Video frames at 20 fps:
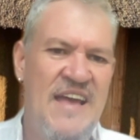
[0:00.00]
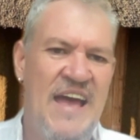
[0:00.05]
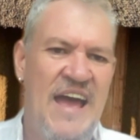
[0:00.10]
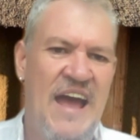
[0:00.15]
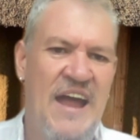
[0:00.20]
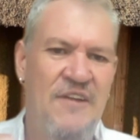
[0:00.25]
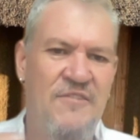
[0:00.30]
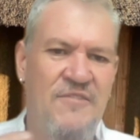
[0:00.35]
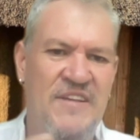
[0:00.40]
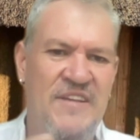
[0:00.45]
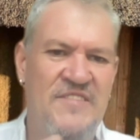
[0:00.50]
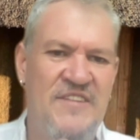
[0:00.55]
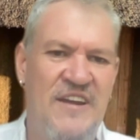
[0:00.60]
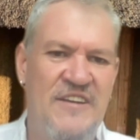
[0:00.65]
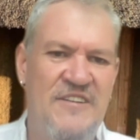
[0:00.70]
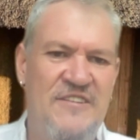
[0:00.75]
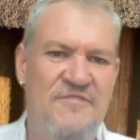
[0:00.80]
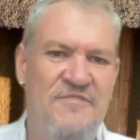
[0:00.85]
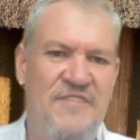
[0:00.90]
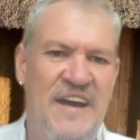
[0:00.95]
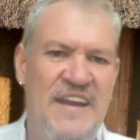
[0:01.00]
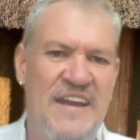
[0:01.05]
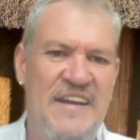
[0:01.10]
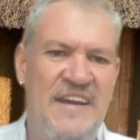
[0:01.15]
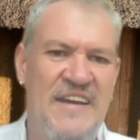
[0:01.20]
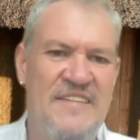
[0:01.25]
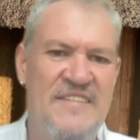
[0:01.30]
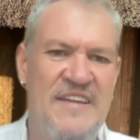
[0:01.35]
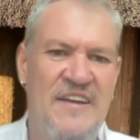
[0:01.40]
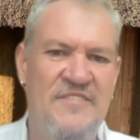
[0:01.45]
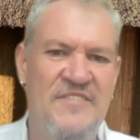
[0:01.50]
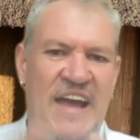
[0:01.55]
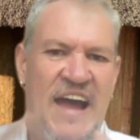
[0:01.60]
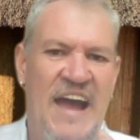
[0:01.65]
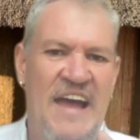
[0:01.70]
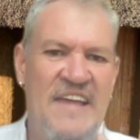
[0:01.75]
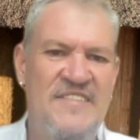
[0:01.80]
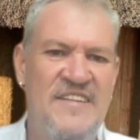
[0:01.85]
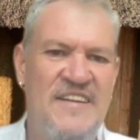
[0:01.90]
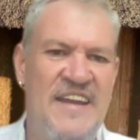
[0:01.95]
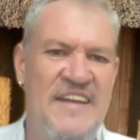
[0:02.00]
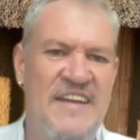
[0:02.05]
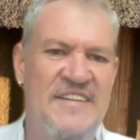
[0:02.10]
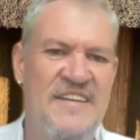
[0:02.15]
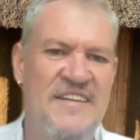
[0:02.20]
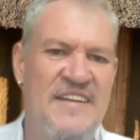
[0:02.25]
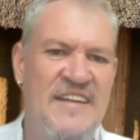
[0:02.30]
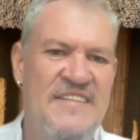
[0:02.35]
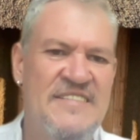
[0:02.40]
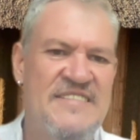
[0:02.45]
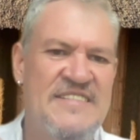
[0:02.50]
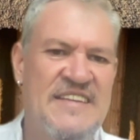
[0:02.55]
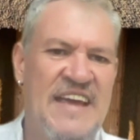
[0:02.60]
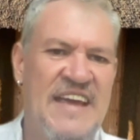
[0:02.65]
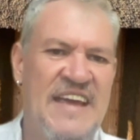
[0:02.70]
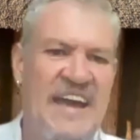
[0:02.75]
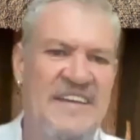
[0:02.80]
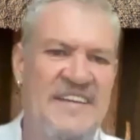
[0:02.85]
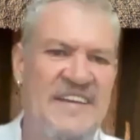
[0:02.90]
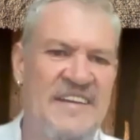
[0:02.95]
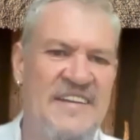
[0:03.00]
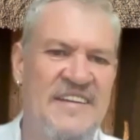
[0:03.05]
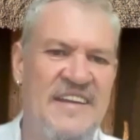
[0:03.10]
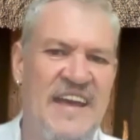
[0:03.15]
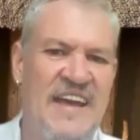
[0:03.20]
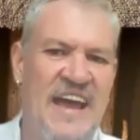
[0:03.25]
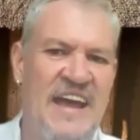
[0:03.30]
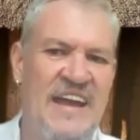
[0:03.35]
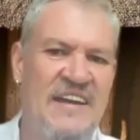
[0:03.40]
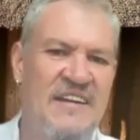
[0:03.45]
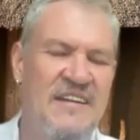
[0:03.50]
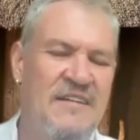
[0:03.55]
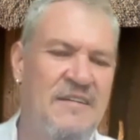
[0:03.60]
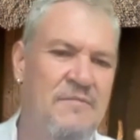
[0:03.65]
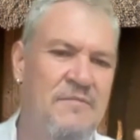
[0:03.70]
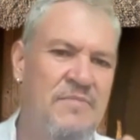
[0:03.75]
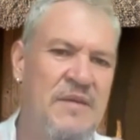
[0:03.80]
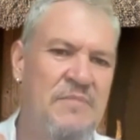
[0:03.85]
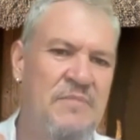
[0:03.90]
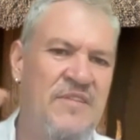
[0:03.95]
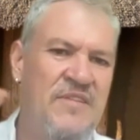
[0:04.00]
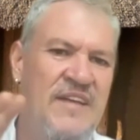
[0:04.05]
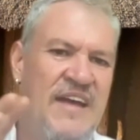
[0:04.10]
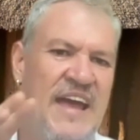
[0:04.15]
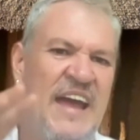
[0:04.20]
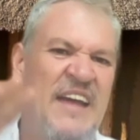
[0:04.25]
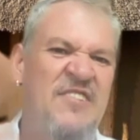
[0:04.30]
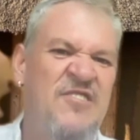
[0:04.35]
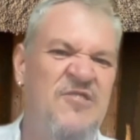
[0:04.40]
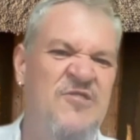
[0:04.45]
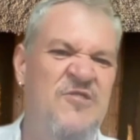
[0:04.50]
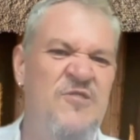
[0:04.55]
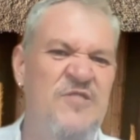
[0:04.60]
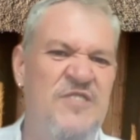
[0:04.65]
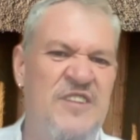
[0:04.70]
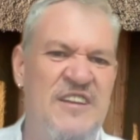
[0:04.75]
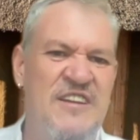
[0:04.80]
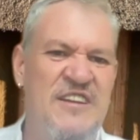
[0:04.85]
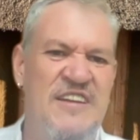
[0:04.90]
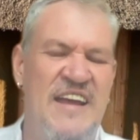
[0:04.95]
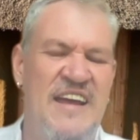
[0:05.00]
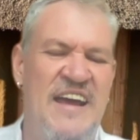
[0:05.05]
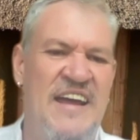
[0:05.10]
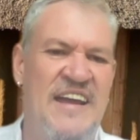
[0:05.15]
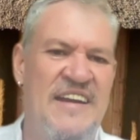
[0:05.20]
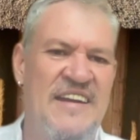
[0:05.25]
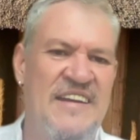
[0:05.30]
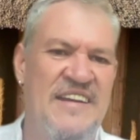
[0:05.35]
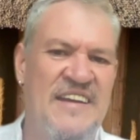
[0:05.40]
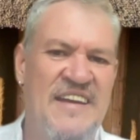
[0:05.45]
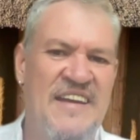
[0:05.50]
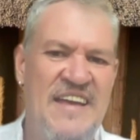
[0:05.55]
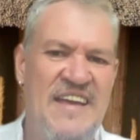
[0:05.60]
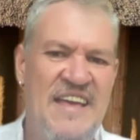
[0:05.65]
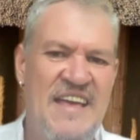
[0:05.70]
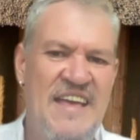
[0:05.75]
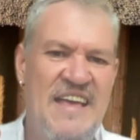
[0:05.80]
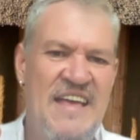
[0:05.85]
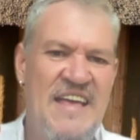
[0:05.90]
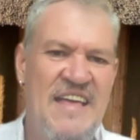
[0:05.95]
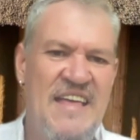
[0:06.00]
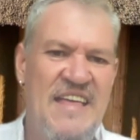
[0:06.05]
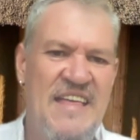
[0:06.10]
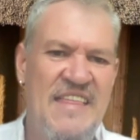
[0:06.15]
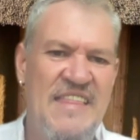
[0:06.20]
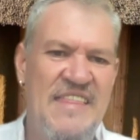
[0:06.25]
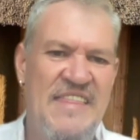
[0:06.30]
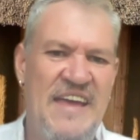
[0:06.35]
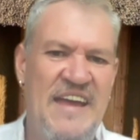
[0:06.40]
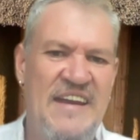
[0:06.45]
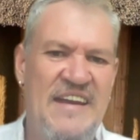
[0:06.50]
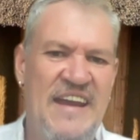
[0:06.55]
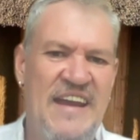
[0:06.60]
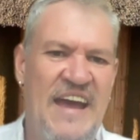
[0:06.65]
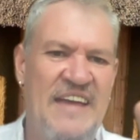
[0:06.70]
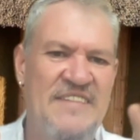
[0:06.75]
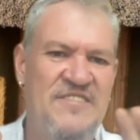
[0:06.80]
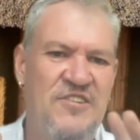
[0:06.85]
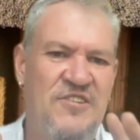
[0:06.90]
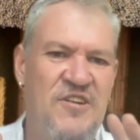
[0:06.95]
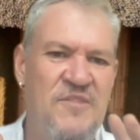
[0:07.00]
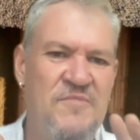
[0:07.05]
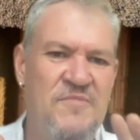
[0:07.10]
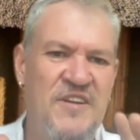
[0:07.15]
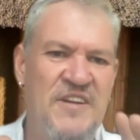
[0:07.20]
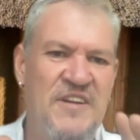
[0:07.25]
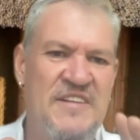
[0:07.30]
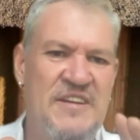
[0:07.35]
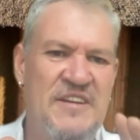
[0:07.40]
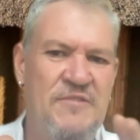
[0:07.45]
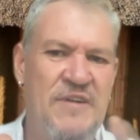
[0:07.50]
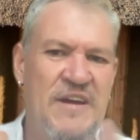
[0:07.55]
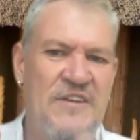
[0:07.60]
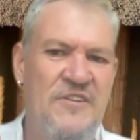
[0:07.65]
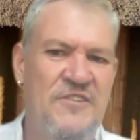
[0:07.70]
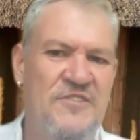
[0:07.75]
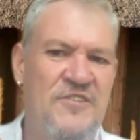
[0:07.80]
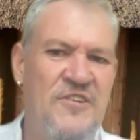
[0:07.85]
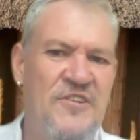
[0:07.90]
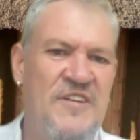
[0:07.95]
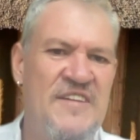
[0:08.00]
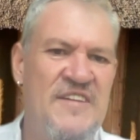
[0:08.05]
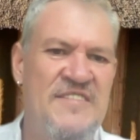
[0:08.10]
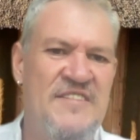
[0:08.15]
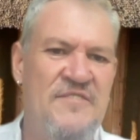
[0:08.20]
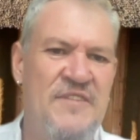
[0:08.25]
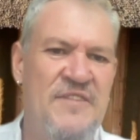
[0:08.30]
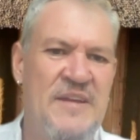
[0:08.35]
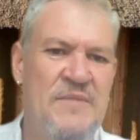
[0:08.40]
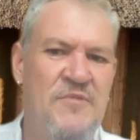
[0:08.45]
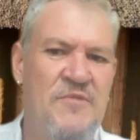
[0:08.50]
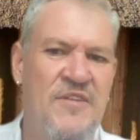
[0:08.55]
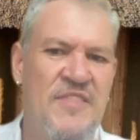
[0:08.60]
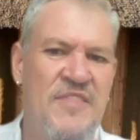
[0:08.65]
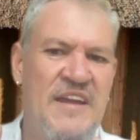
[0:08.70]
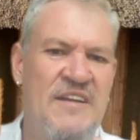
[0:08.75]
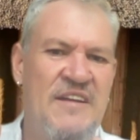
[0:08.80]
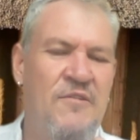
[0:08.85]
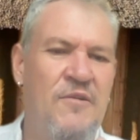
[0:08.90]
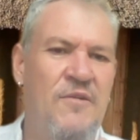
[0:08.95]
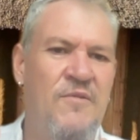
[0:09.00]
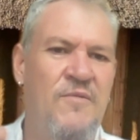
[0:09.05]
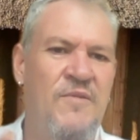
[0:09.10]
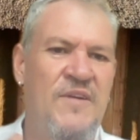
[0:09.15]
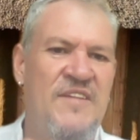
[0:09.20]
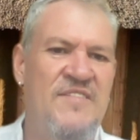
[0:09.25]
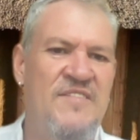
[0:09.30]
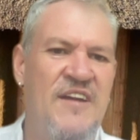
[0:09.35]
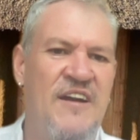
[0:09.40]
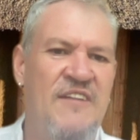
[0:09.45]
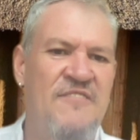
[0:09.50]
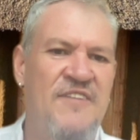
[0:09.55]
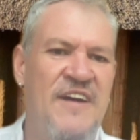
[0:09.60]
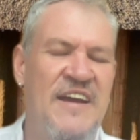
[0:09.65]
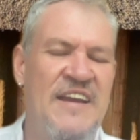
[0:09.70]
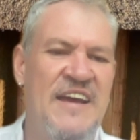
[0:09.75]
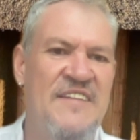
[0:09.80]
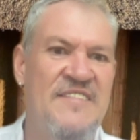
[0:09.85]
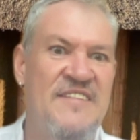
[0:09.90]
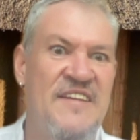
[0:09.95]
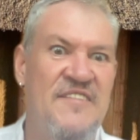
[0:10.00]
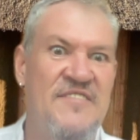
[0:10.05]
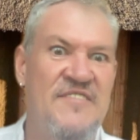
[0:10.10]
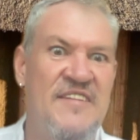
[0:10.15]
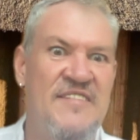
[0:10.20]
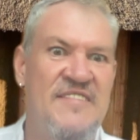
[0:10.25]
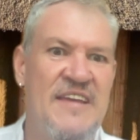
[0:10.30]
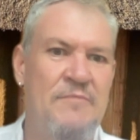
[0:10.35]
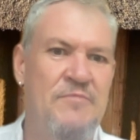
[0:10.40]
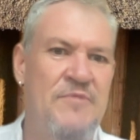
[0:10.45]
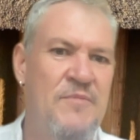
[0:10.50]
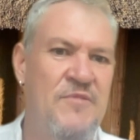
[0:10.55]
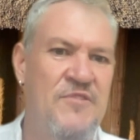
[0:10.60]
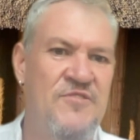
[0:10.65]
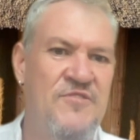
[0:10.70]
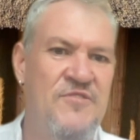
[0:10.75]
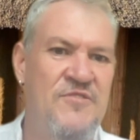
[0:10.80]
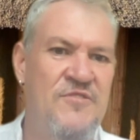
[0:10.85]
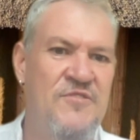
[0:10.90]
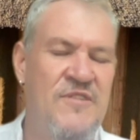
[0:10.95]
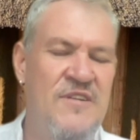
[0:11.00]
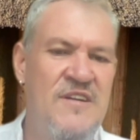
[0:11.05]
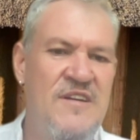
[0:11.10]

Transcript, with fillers: and we start to find ourselves isolated and scattered, and people excluded, and then as a community we're not cohesive anymore. Then we start finding ourselves susceptible to